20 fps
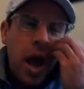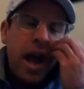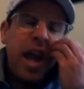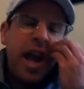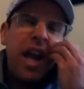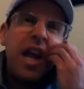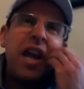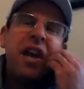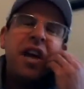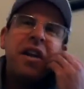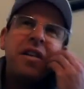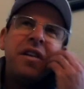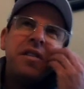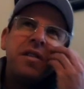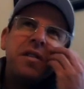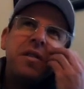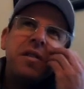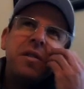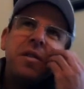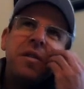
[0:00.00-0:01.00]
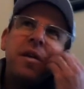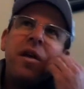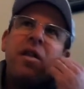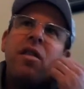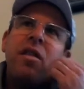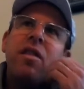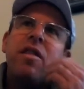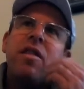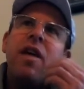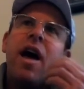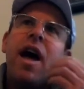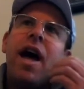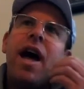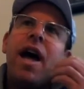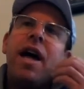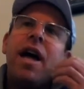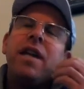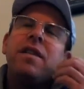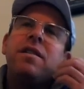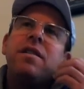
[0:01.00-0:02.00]
And
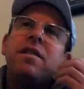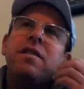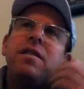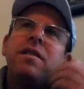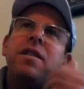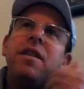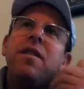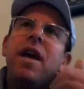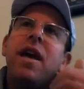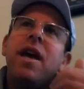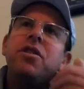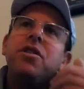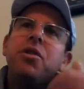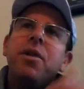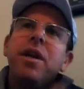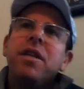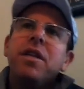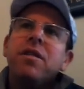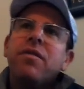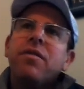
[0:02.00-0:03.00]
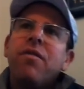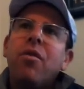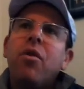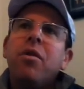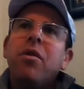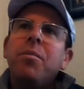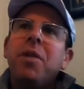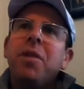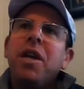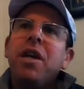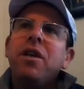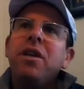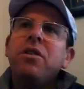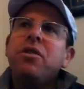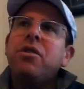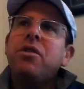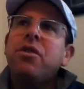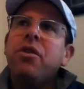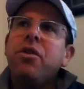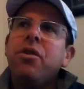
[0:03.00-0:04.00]
that did that transform
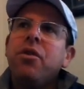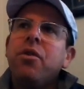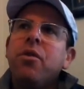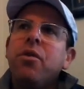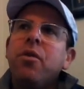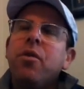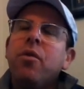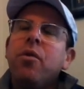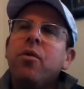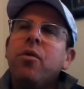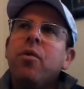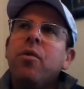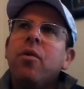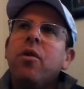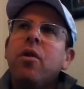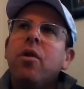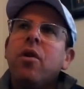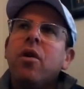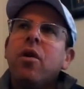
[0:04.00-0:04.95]
into